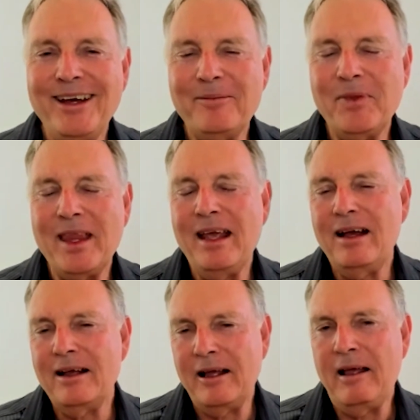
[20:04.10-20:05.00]
Yeah, or
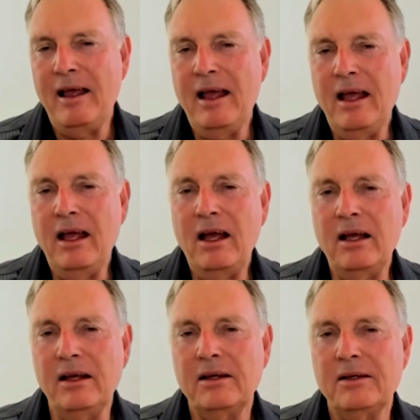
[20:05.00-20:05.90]

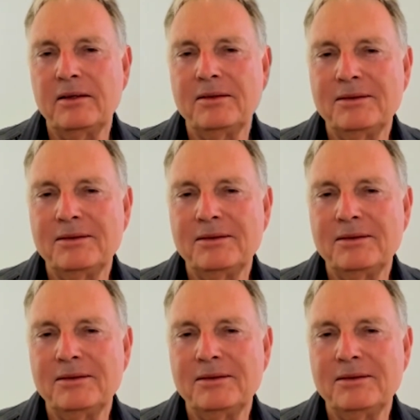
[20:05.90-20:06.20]
5 to 2.